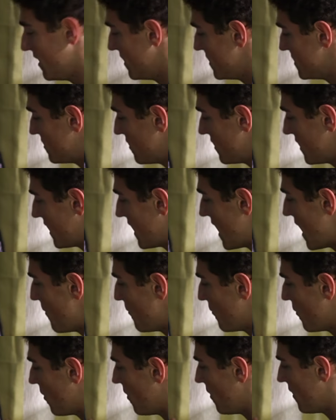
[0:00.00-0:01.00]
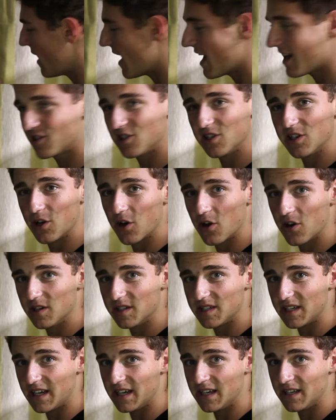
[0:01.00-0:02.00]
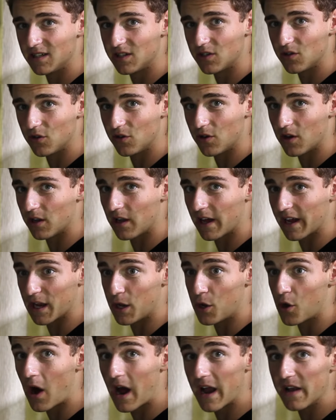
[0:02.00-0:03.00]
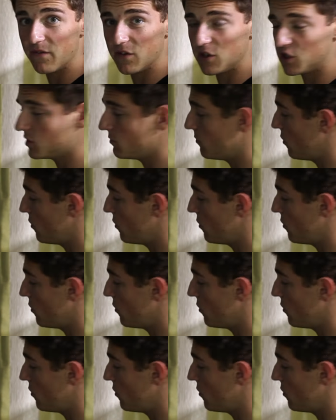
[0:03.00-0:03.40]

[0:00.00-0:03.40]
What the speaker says: So the camera actually goes into like a night vision